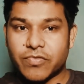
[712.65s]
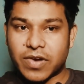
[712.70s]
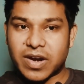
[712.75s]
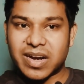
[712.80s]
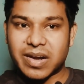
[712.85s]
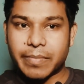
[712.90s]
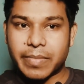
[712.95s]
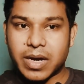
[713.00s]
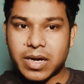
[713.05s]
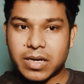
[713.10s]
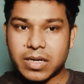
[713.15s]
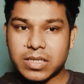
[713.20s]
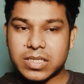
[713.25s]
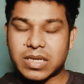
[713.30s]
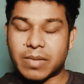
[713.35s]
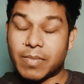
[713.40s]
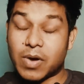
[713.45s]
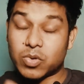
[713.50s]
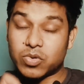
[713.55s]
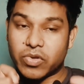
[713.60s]

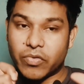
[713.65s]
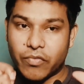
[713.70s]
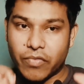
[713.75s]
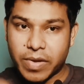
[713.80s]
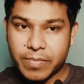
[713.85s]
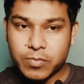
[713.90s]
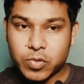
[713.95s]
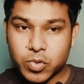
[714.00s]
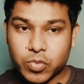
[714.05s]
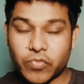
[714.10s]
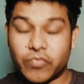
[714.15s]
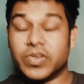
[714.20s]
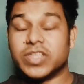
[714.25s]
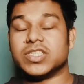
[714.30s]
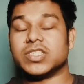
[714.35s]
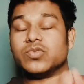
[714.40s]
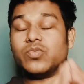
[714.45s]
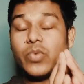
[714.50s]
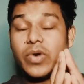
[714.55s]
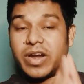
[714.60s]
fundamentals about the Web2,
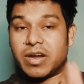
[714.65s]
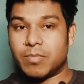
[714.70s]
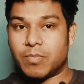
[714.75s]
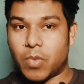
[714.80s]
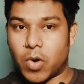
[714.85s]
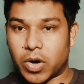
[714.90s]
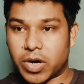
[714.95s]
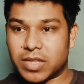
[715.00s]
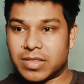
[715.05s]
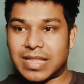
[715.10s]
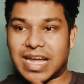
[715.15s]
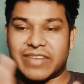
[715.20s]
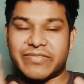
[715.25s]
which is very important.